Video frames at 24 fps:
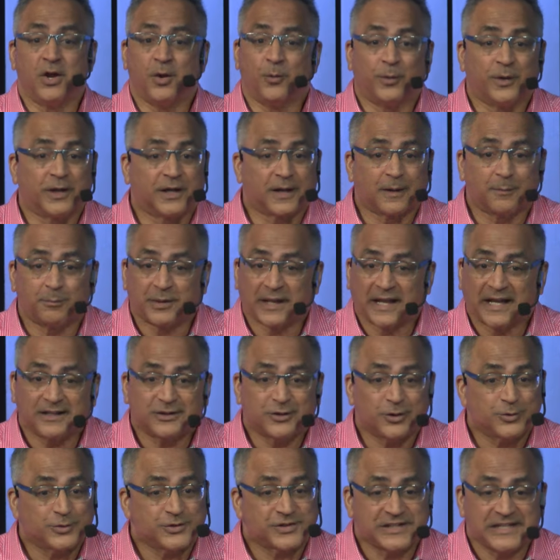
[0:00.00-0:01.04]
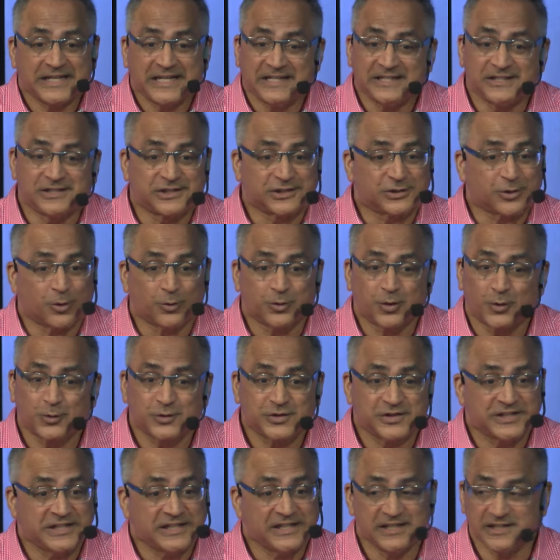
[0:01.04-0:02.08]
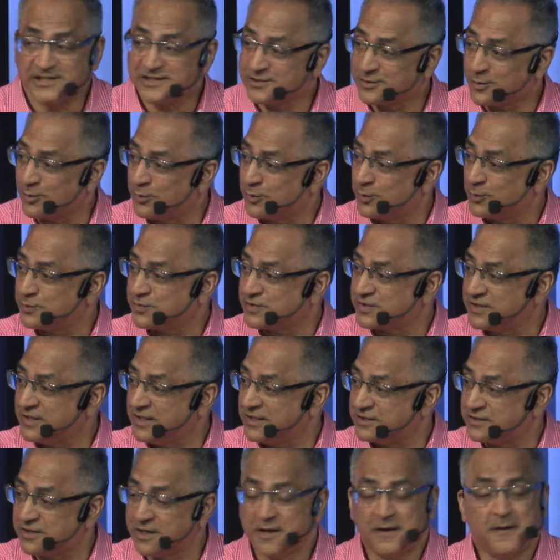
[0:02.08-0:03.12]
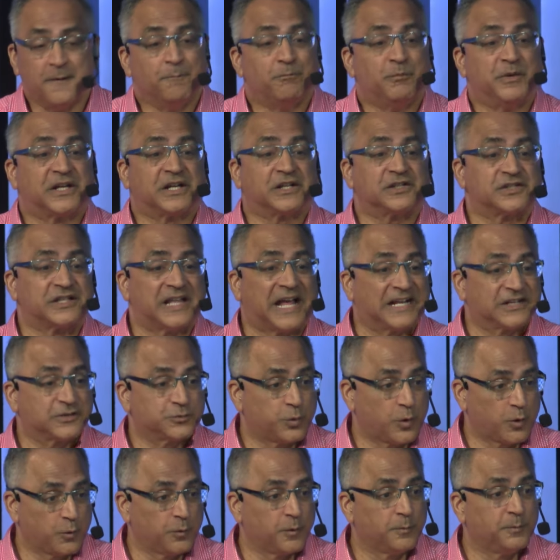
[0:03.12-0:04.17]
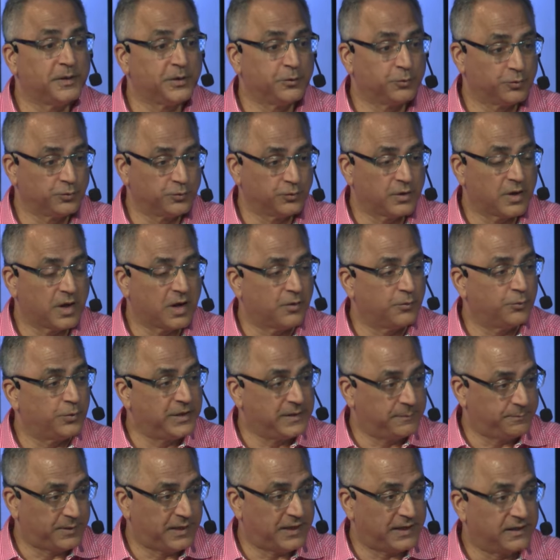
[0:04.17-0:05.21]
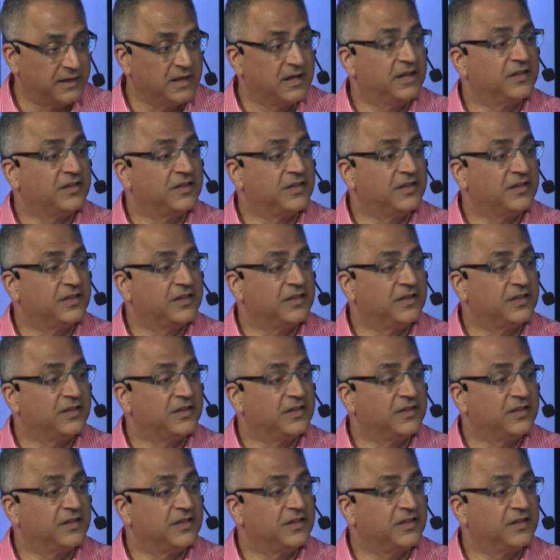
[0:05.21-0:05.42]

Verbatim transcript: We got to plant those seeds, sow those seeds, sow those seeds, because that's what we'll be uh, reaping.